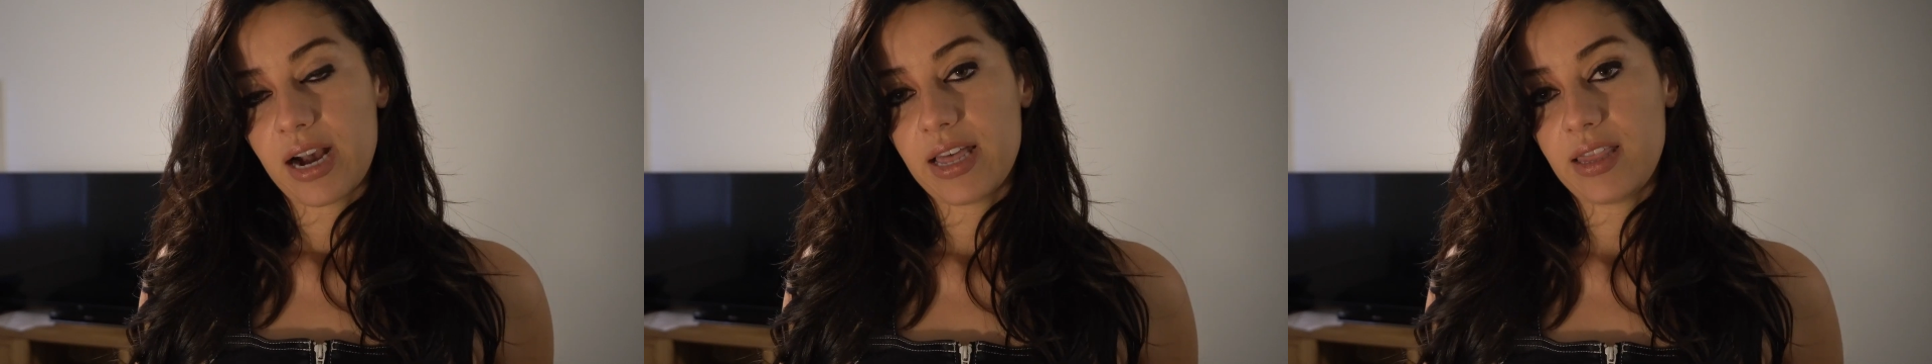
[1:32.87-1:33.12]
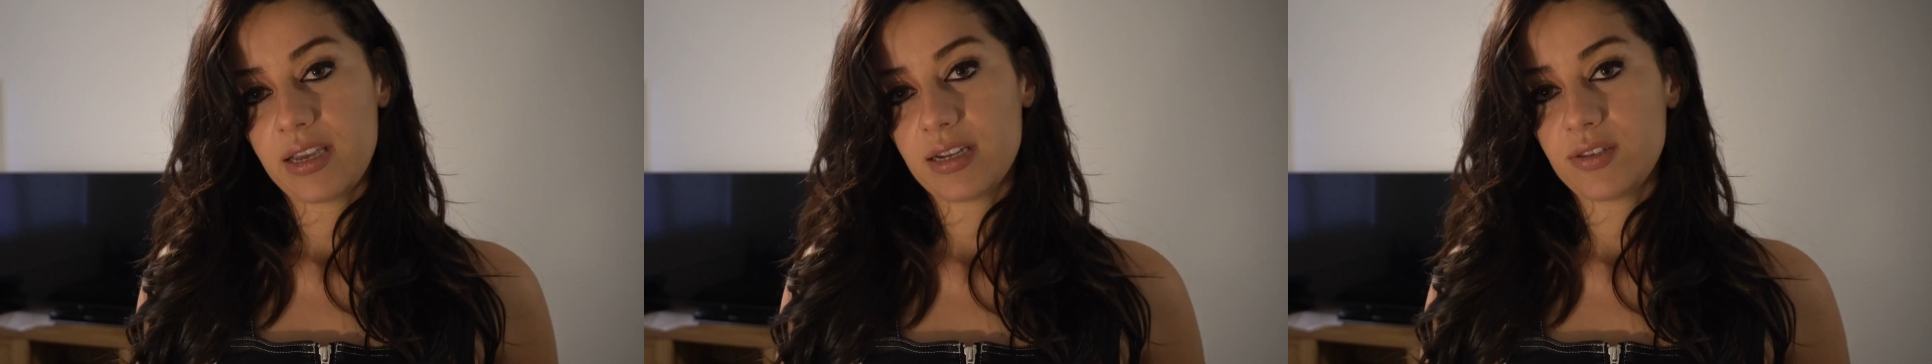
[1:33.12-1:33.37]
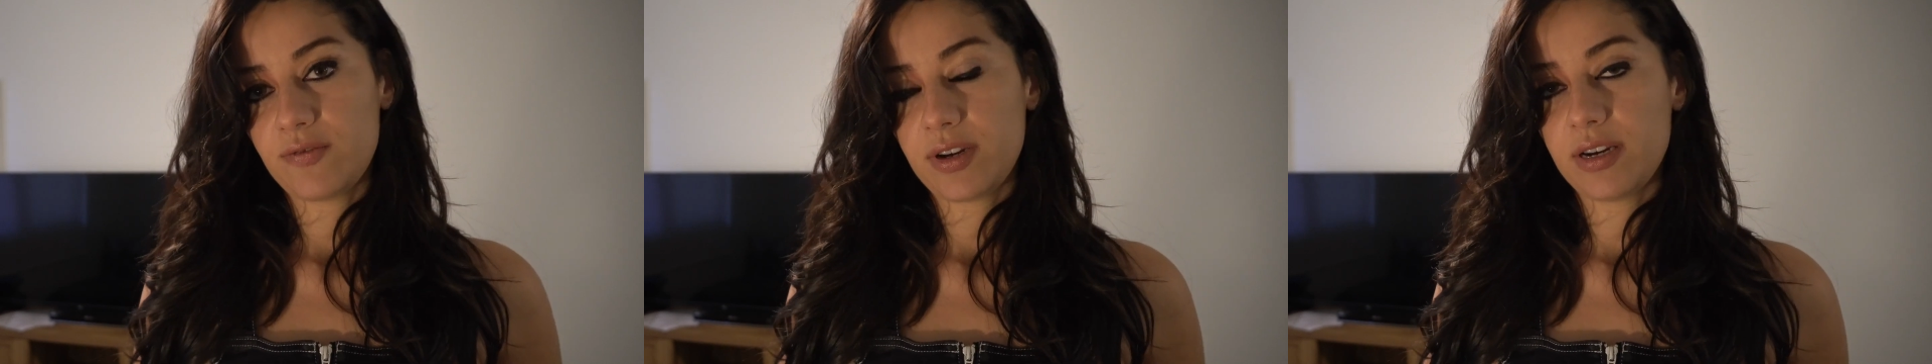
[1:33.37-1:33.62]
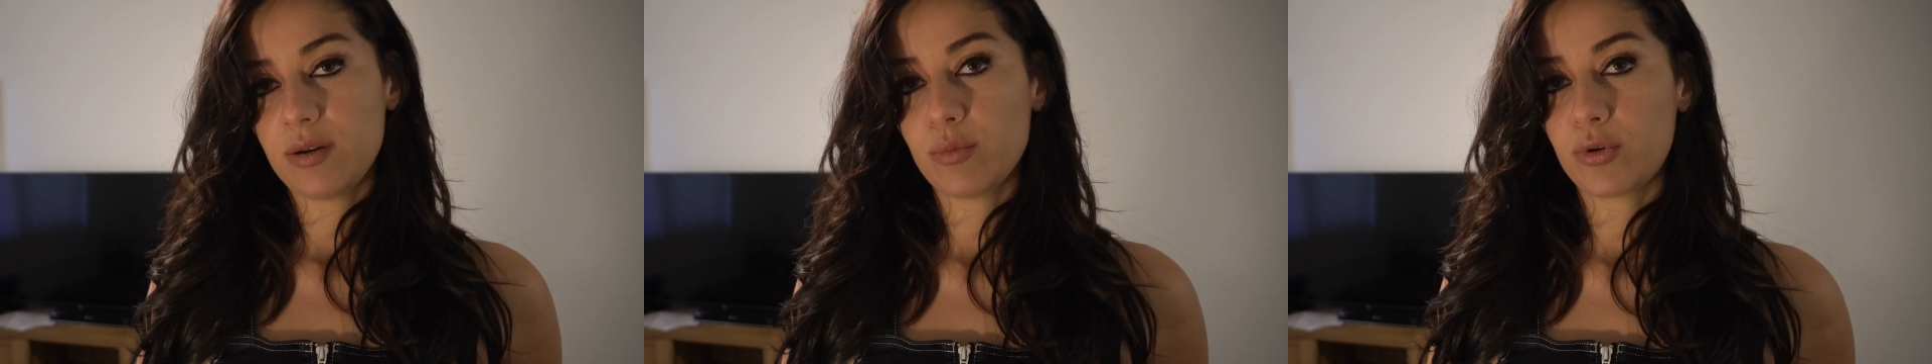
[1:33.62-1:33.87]
I think it's
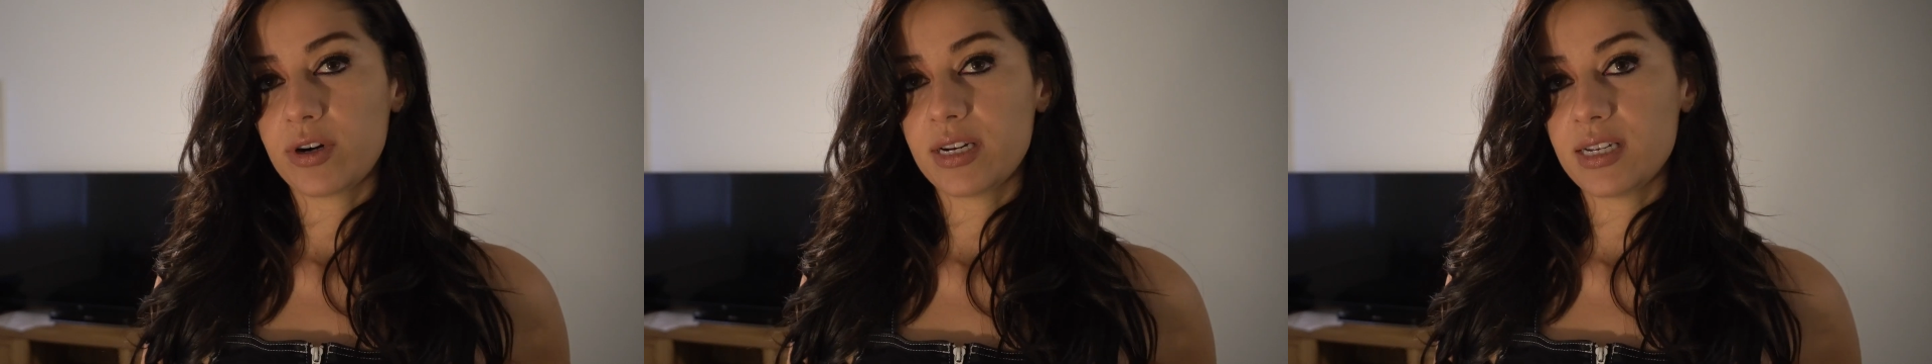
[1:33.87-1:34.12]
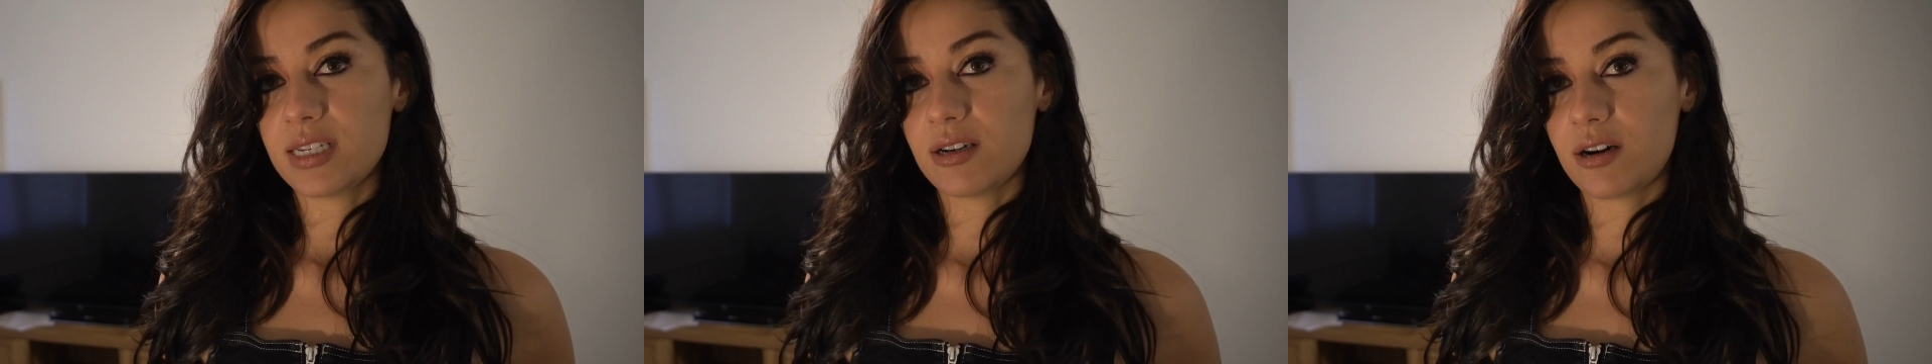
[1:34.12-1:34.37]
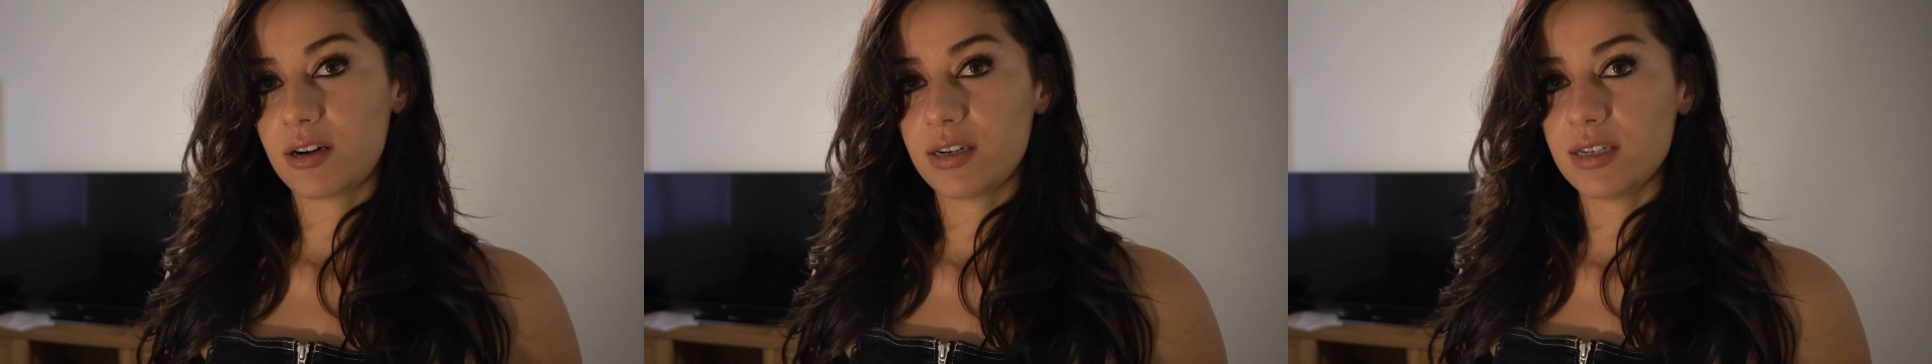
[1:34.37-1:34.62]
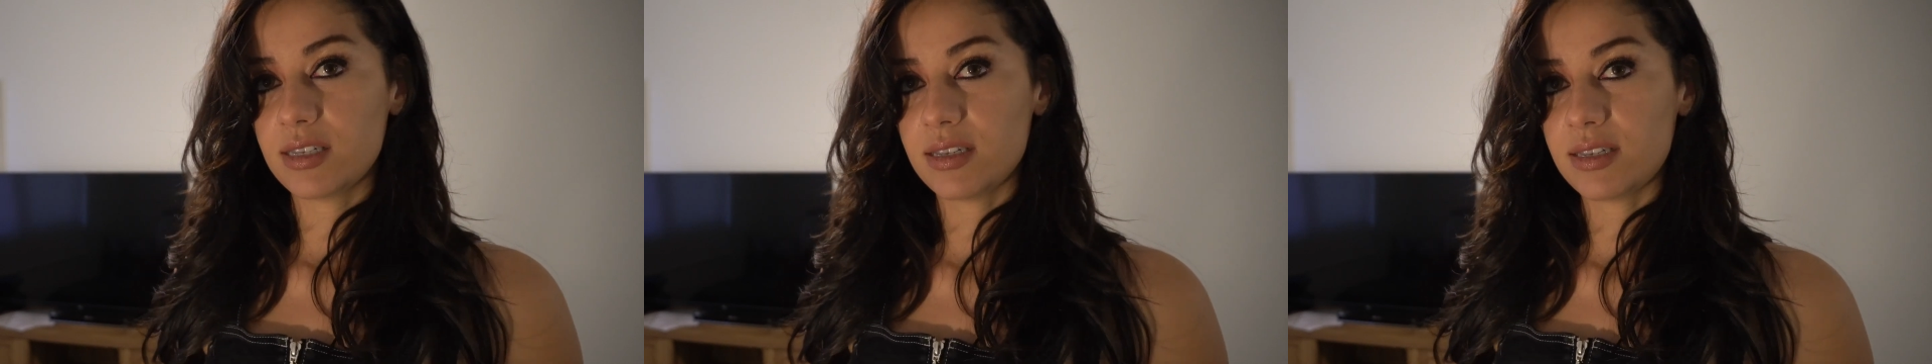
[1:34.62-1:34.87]
very important to
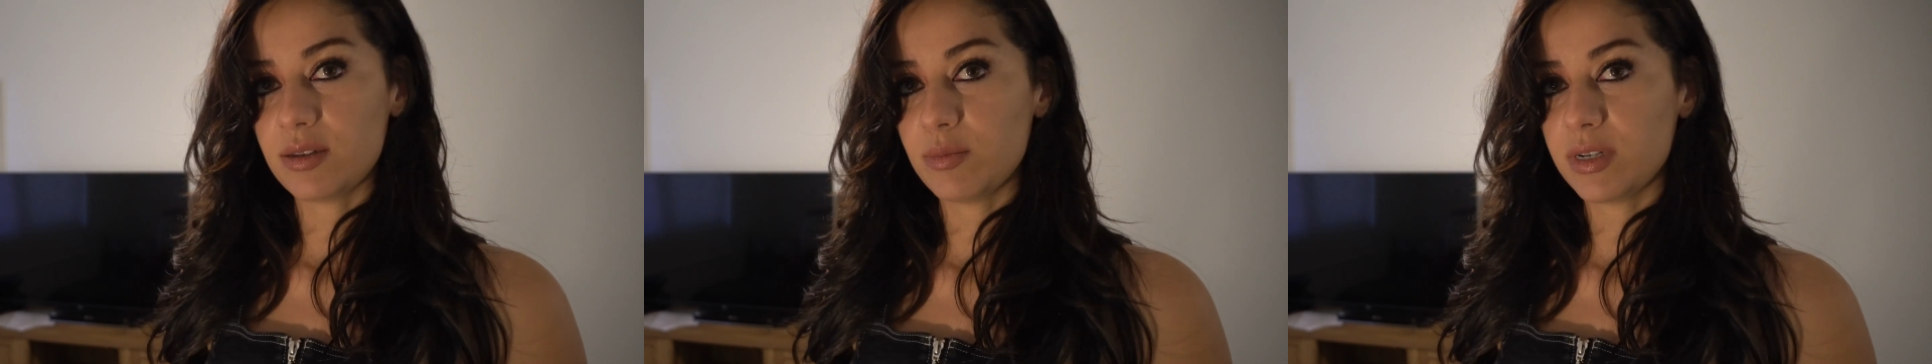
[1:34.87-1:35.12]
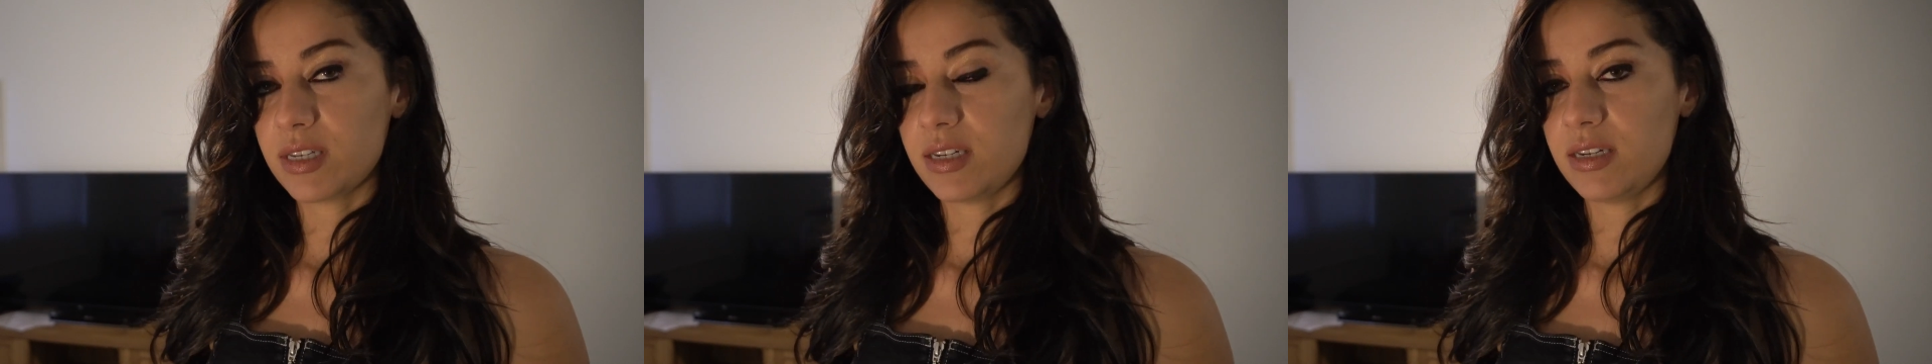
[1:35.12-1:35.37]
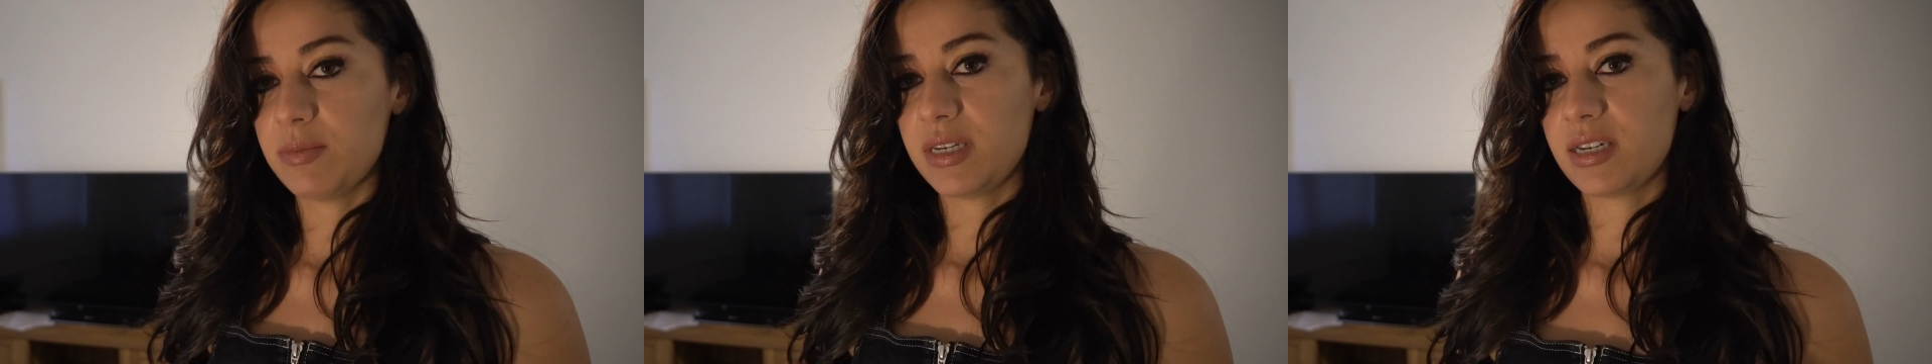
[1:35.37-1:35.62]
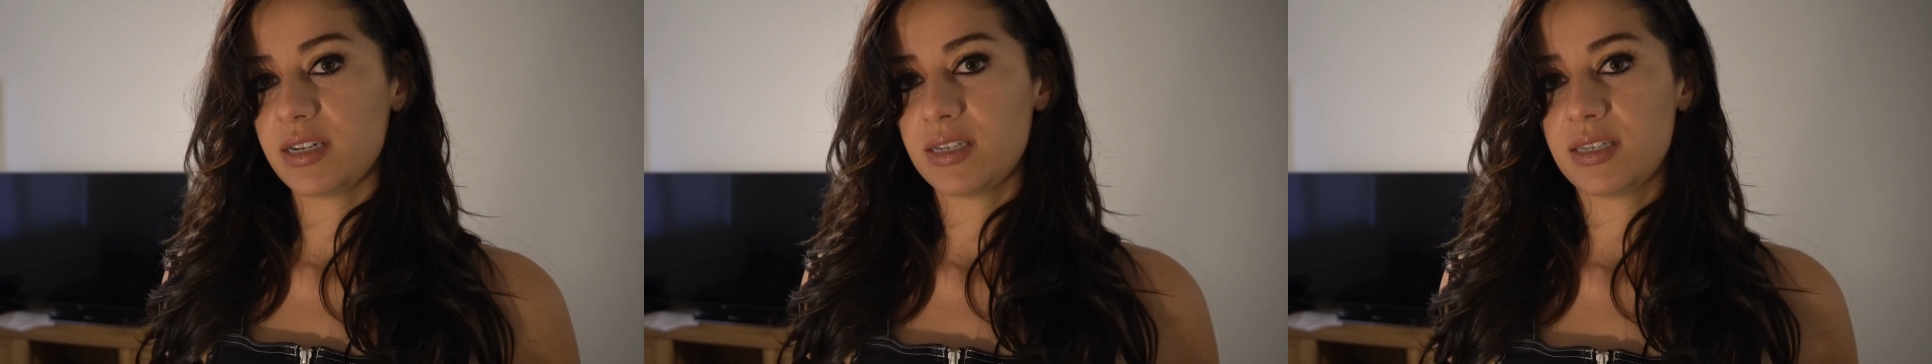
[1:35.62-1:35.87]
harness this ability,
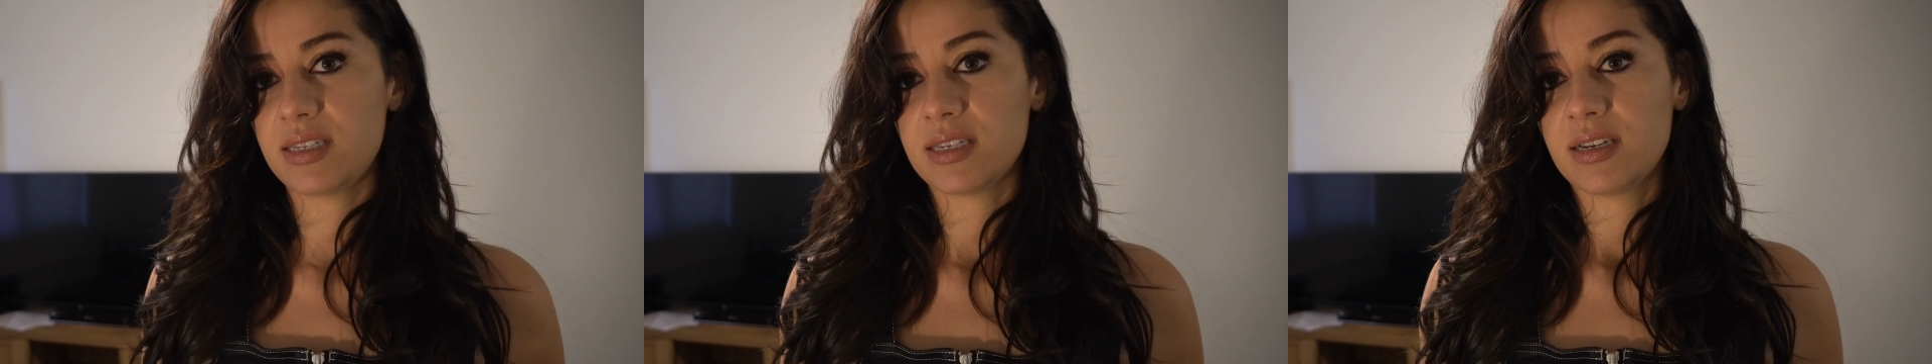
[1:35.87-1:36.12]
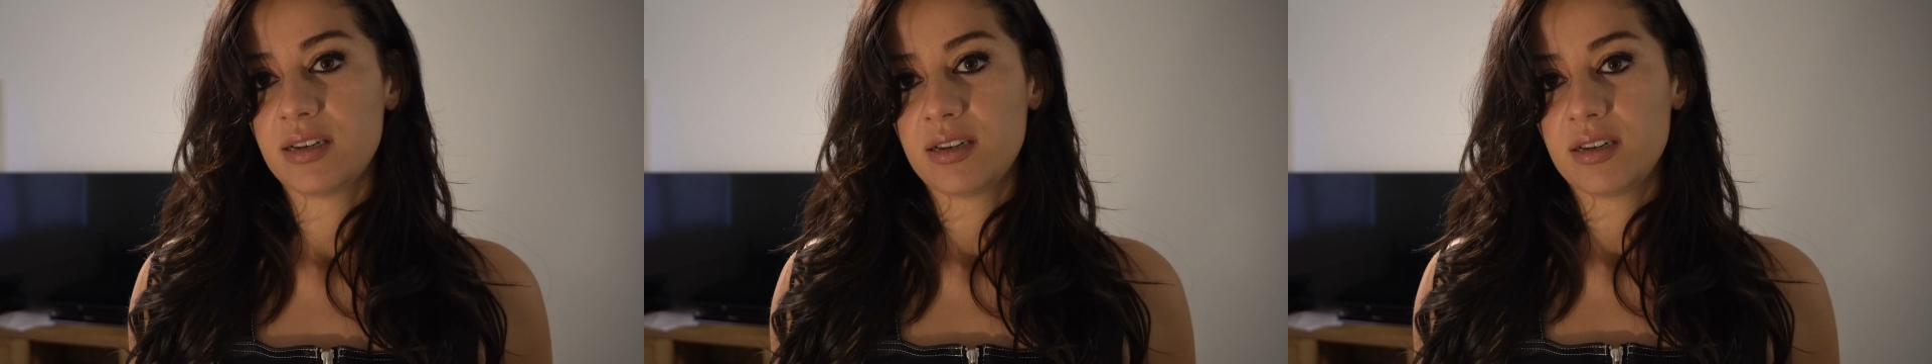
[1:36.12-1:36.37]
because